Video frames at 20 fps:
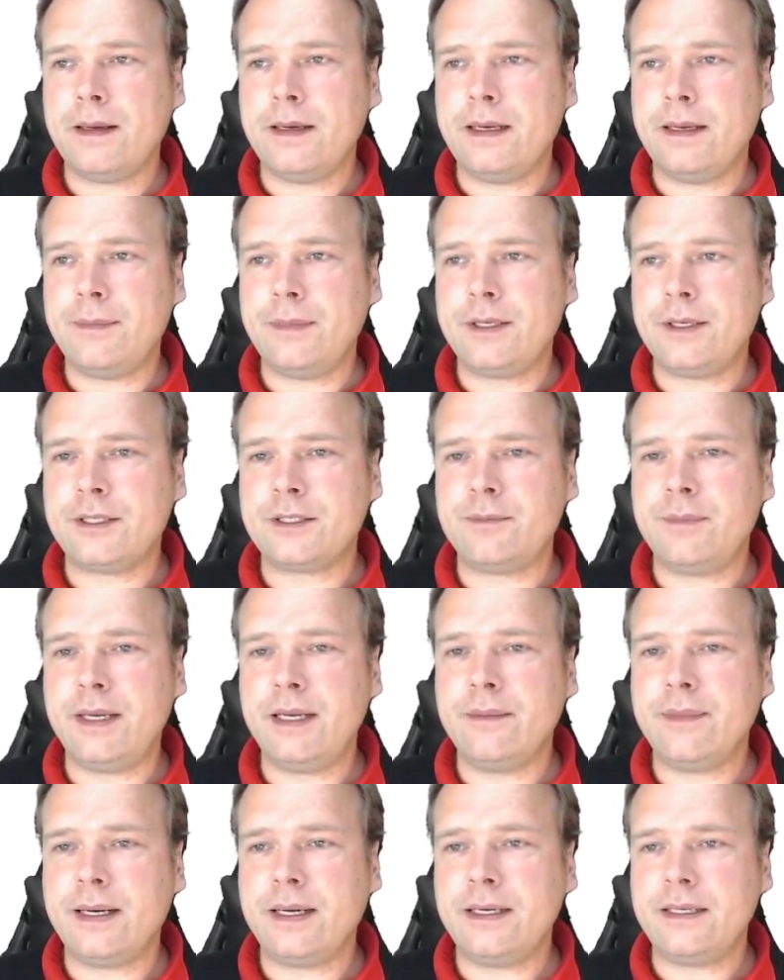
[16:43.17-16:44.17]
let me just
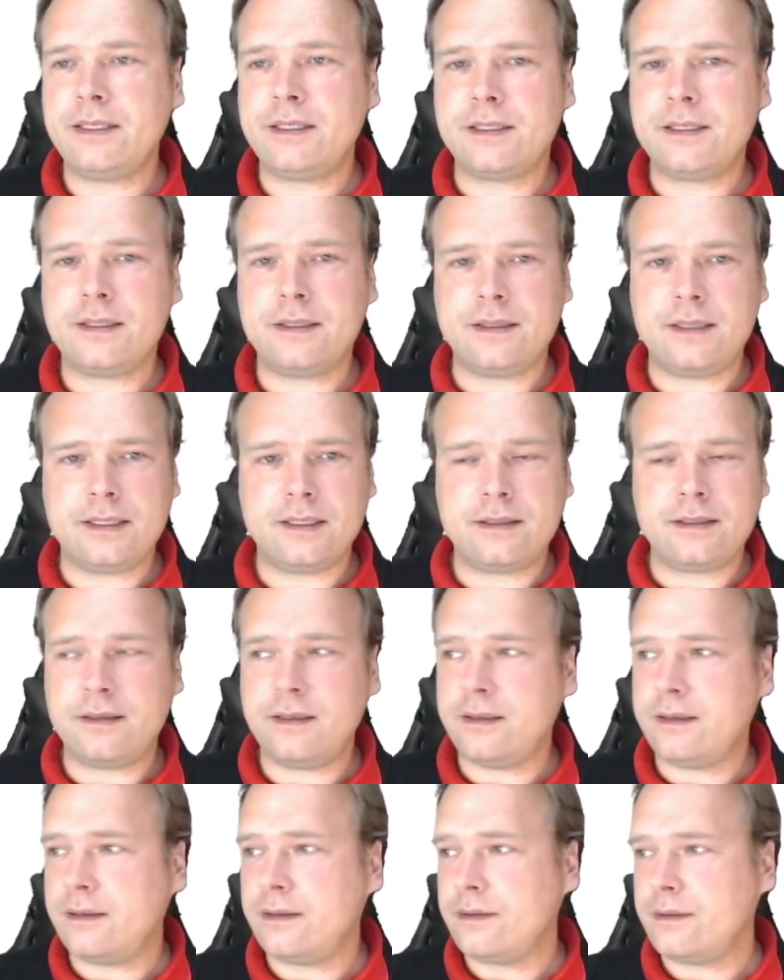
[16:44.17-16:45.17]
minimize this
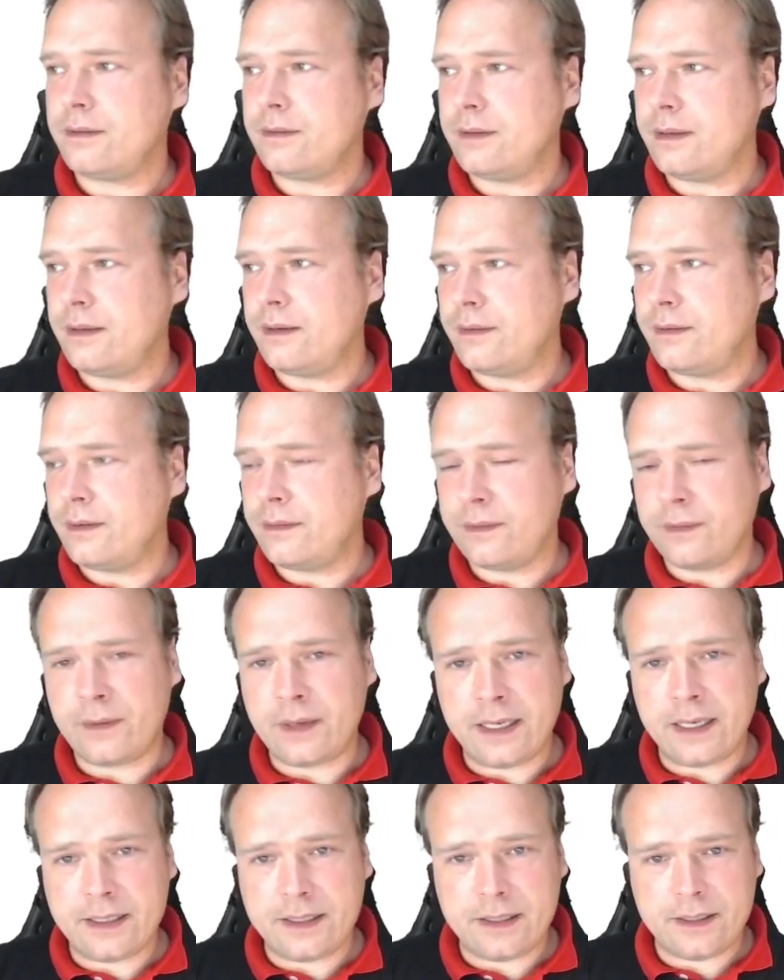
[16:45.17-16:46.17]
the
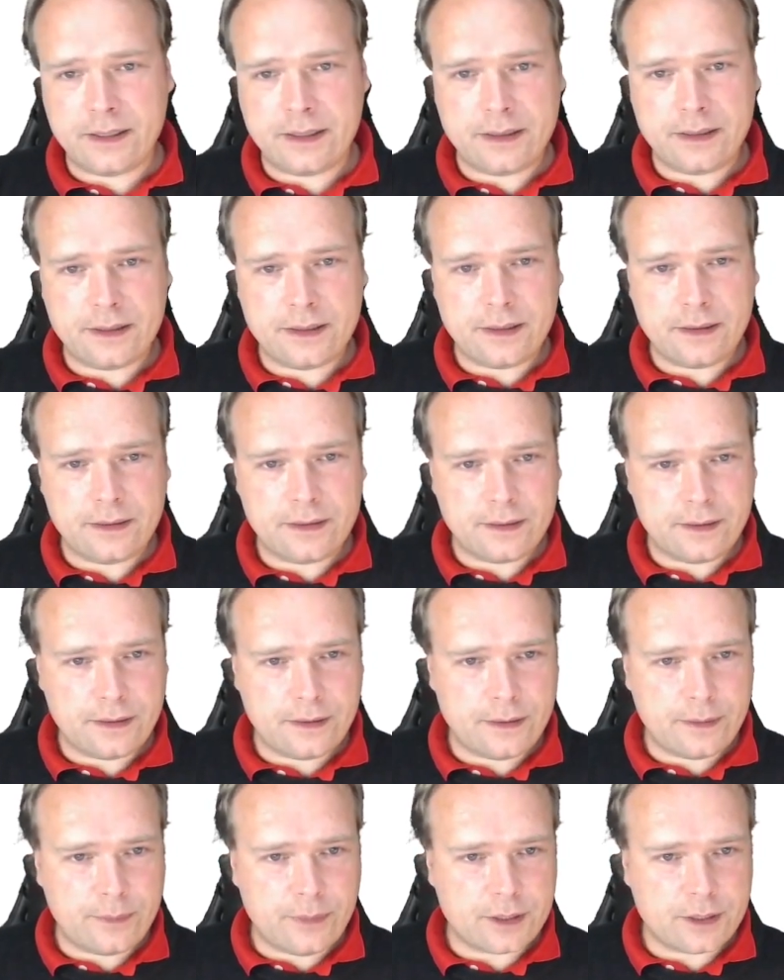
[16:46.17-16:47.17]
right
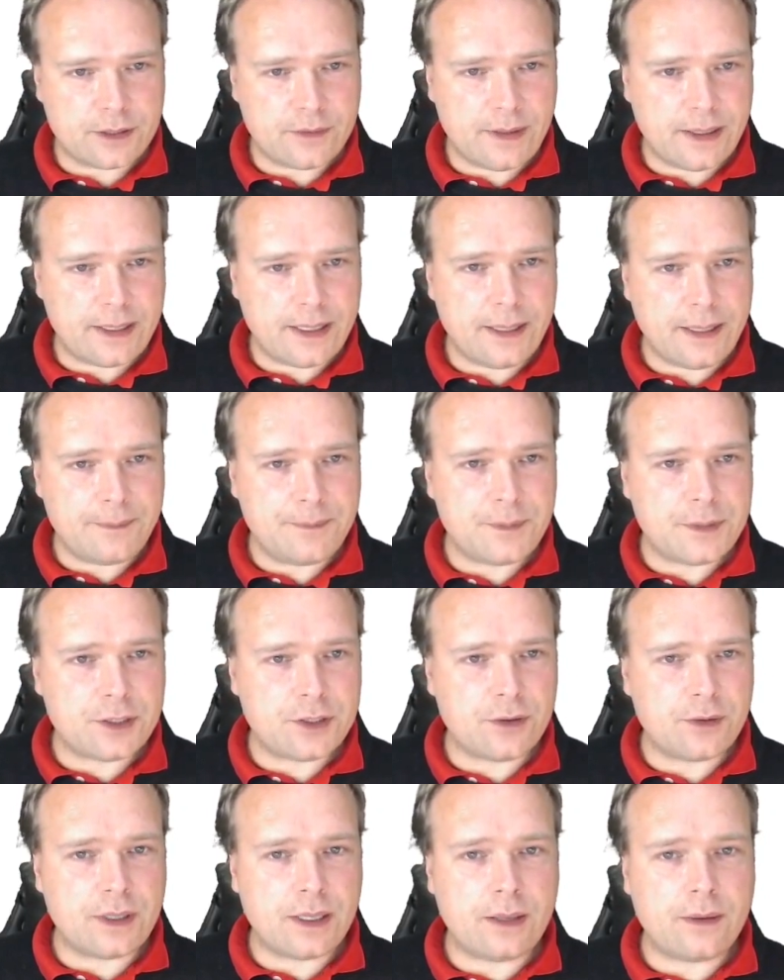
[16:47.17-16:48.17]
box right there.
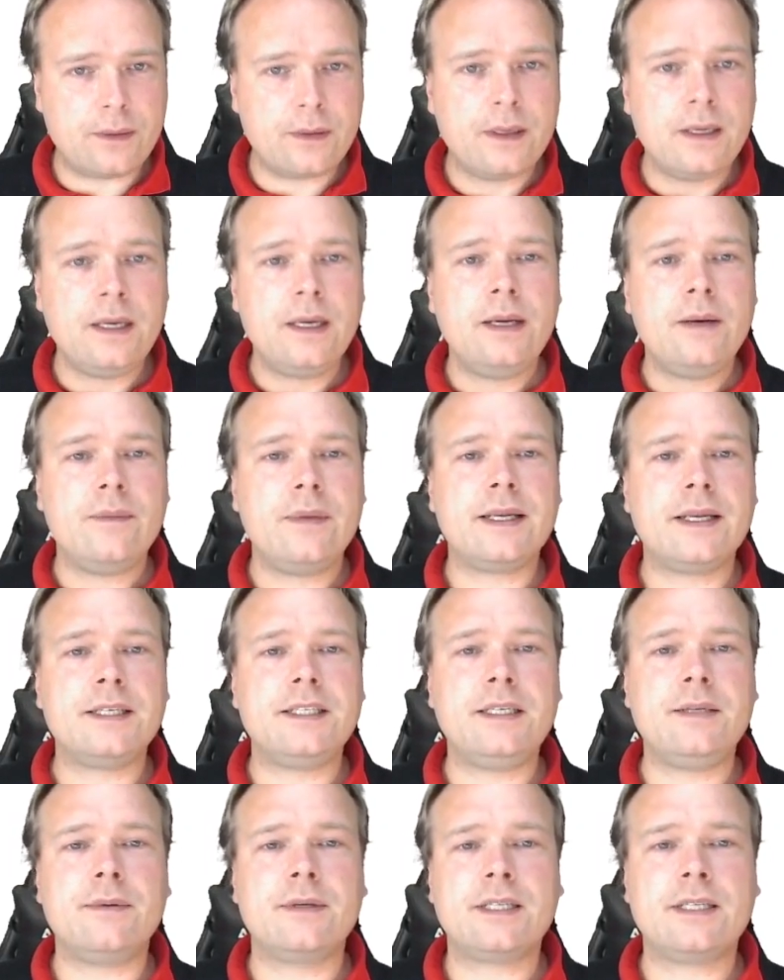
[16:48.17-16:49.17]
So now we can
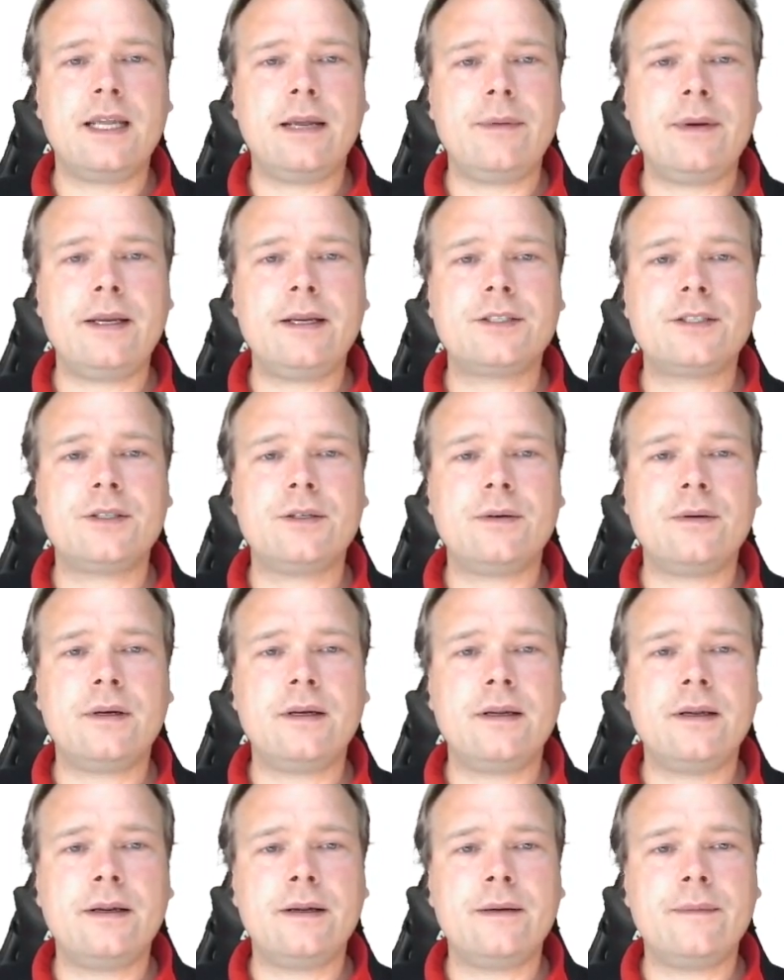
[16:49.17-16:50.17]
see what's happening. So
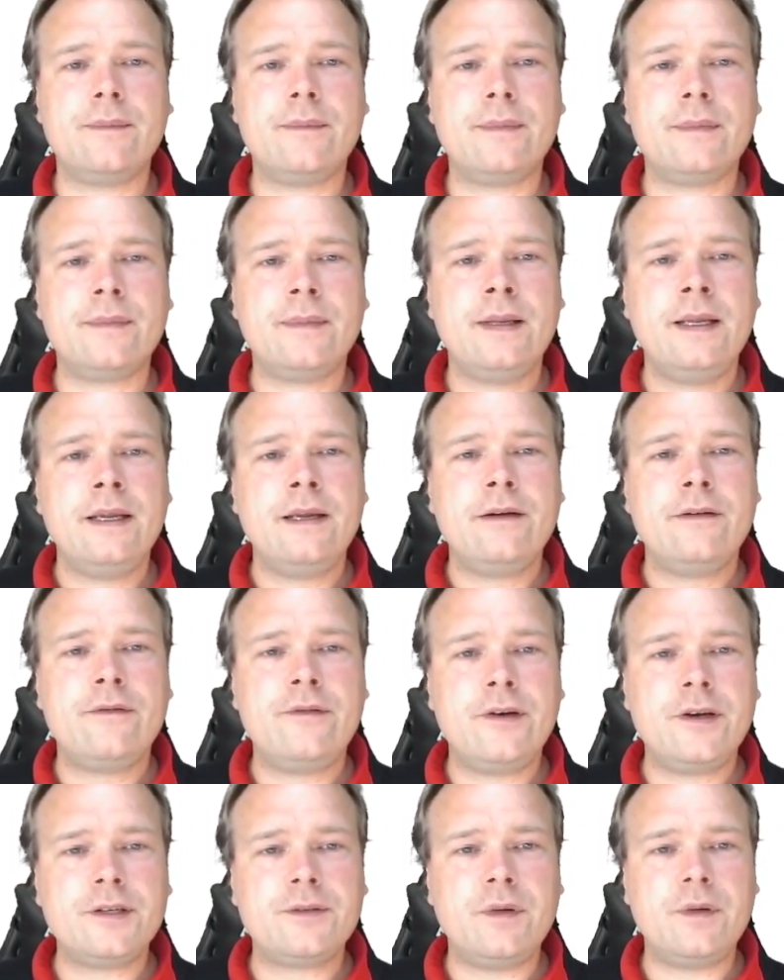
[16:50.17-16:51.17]

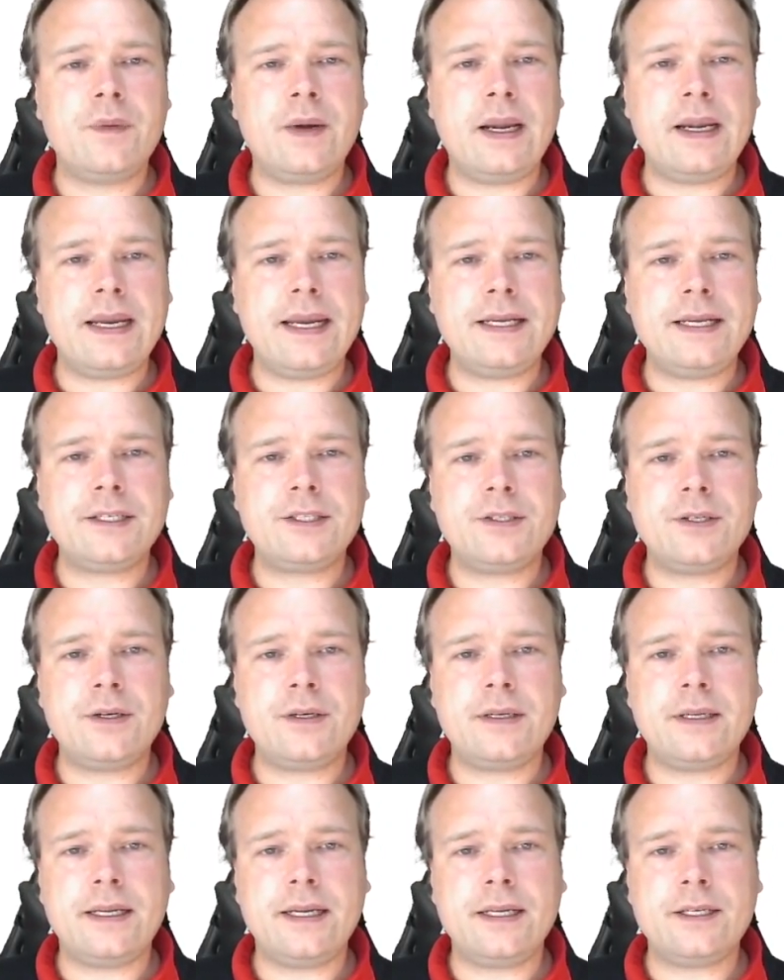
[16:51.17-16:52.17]
first we write
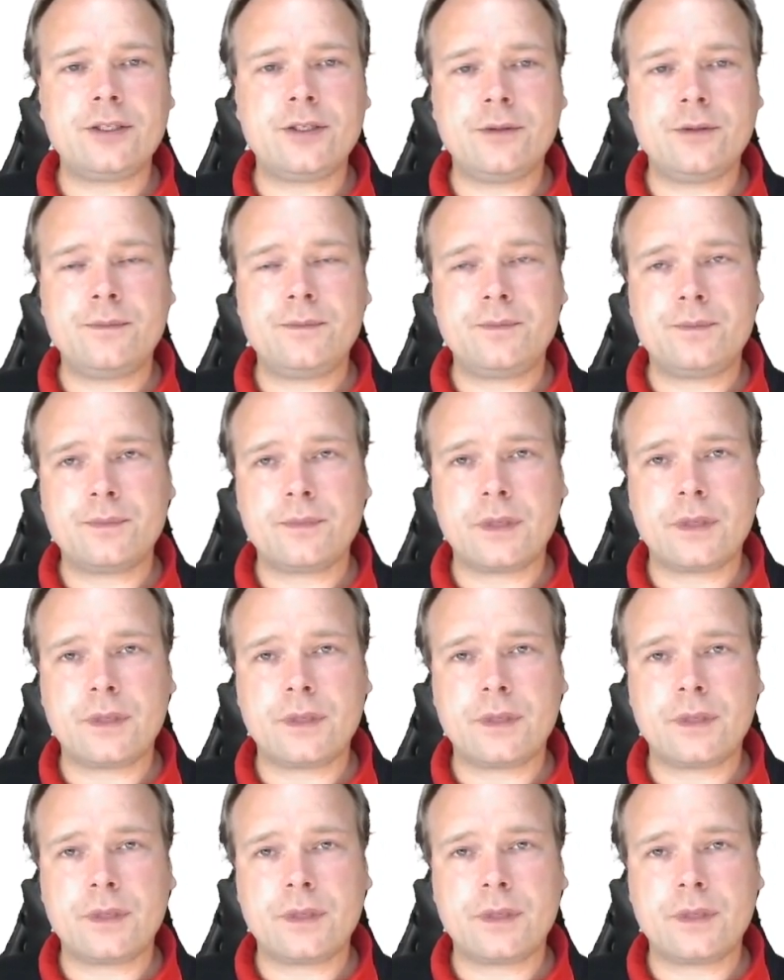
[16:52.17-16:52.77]
insert into.